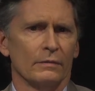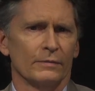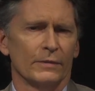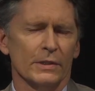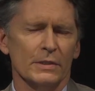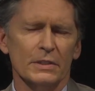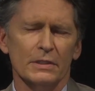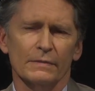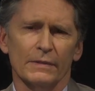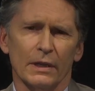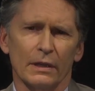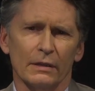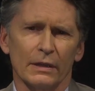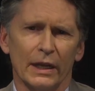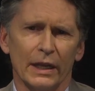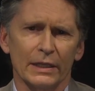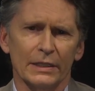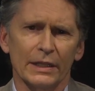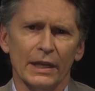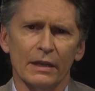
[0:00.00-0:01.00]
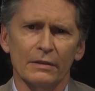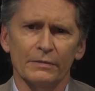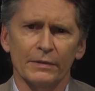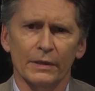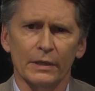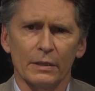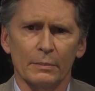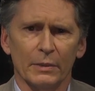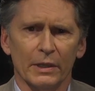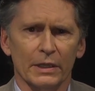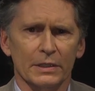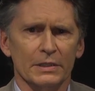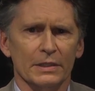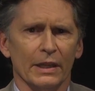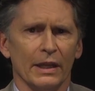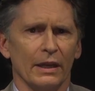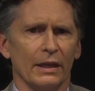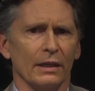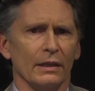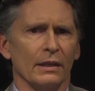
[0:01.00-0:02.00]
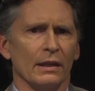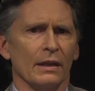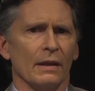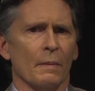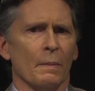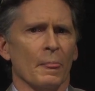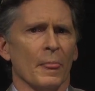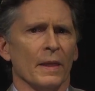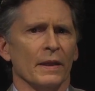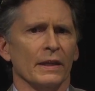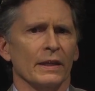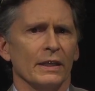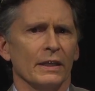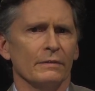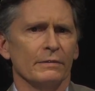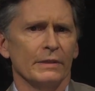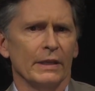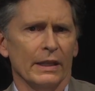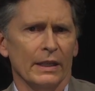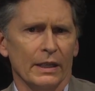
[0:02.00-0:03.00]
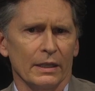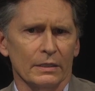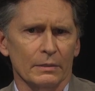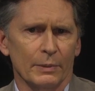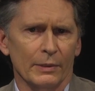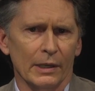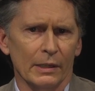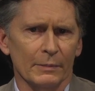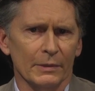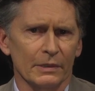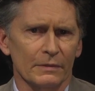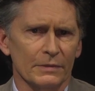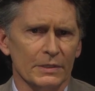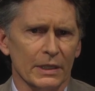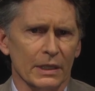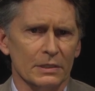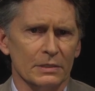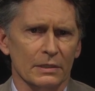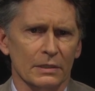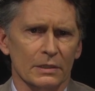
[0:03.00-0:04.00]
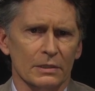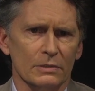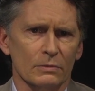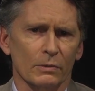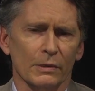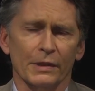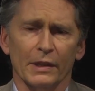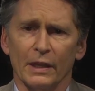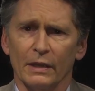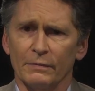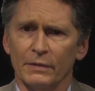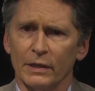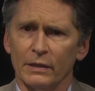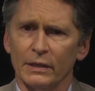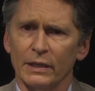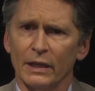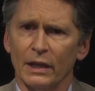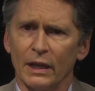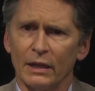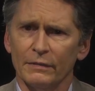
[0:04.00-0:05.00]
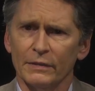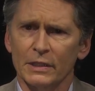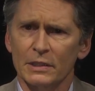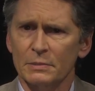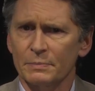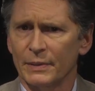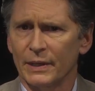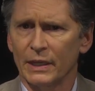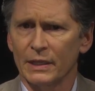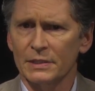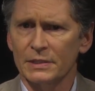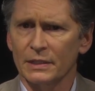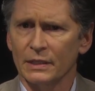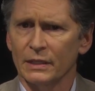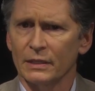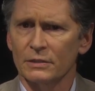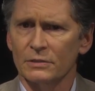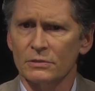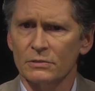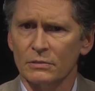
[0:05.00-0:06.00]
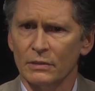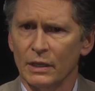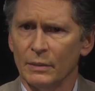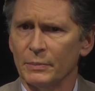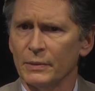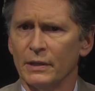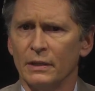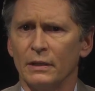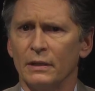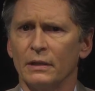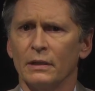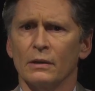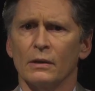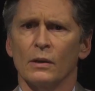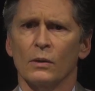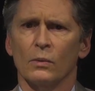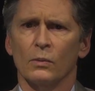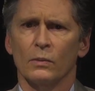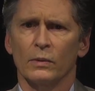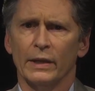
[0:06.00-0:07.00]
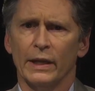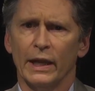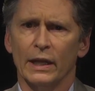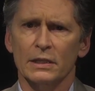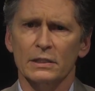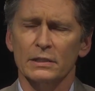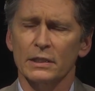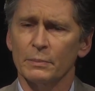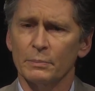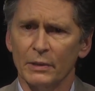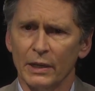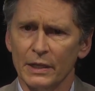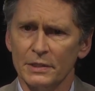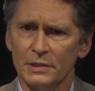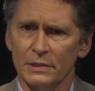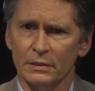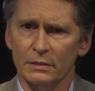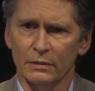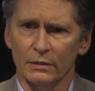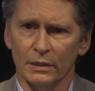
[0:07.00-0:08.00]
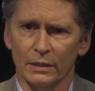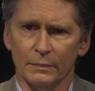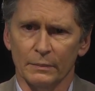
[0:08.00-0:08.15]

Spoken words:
First of all, I doubt very much that even a Department of Justice with a very obvious bias against Trump would actually prosecute